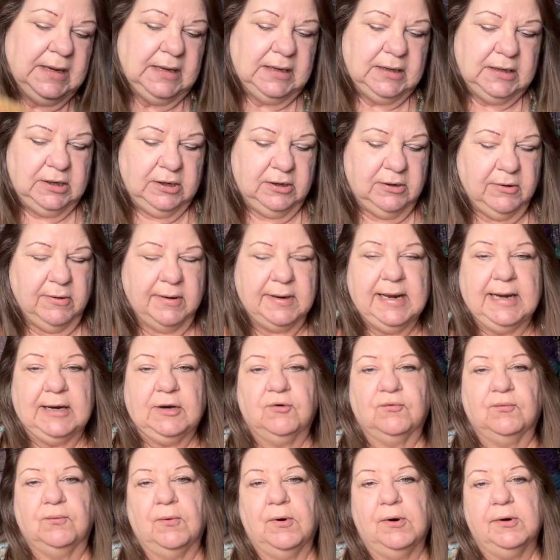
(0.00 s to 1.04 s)
You know, and I
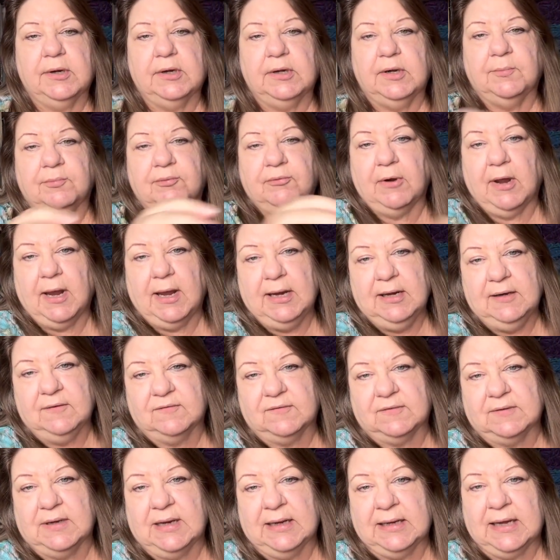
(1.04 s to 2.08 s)
quoted a price
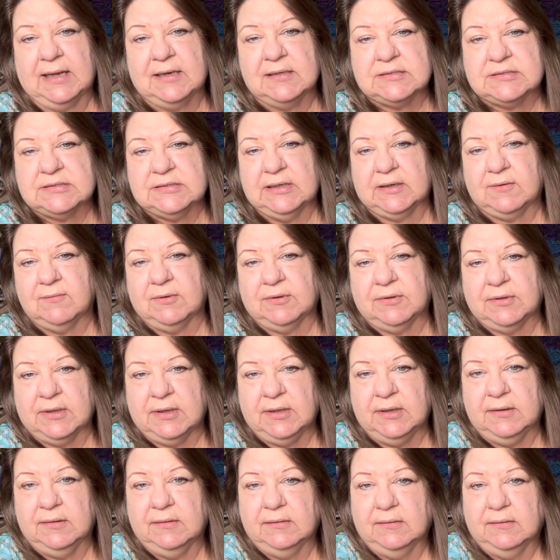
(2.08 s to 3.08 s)
and I gotta stick with it.